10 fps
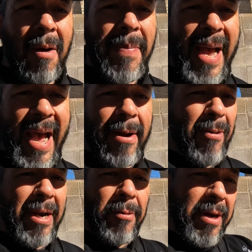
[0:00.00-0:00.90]
pad,
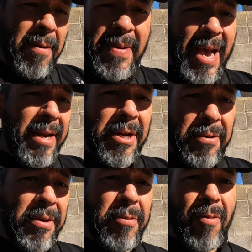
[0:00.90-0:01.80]
red 3M pad, and
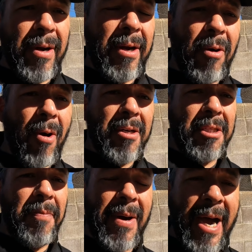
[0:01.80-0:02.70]
you run it across
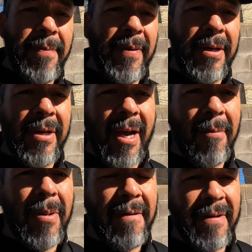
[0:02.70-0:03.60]
the pipe and you kind
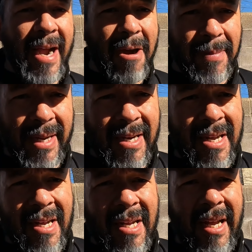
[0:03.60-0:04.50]
of buff it out, man.
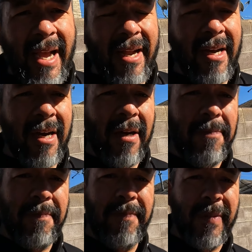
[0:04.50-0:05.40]

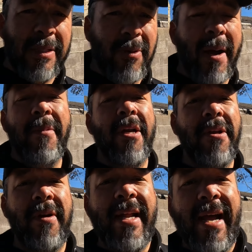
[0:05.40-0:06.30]
And that's what I'm going to
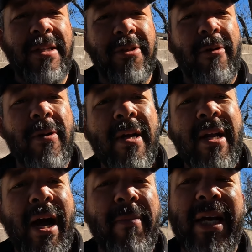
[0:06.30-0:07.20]
do today. So
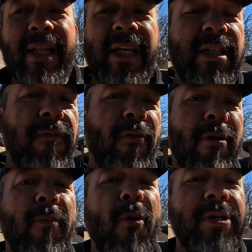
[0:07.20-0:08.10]
I'm going to get these
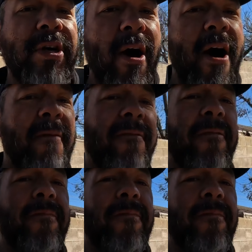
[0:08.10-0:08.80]
floorboards off,